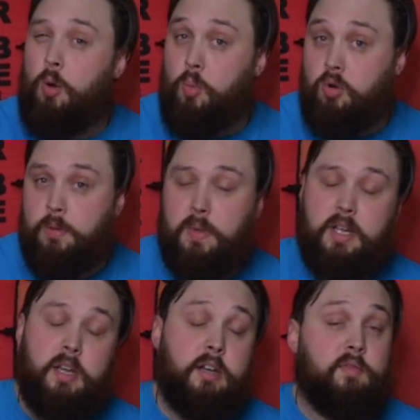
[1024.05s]
more in my
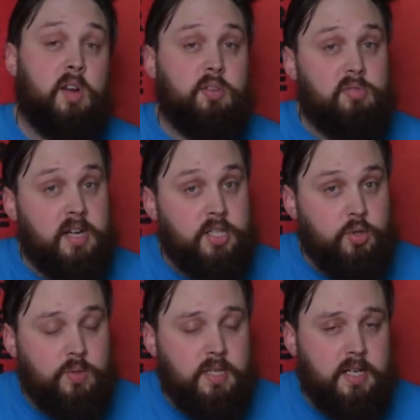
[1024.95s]
kind of
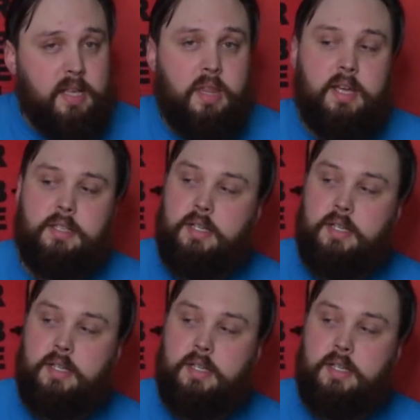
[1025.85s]
recreational side of things,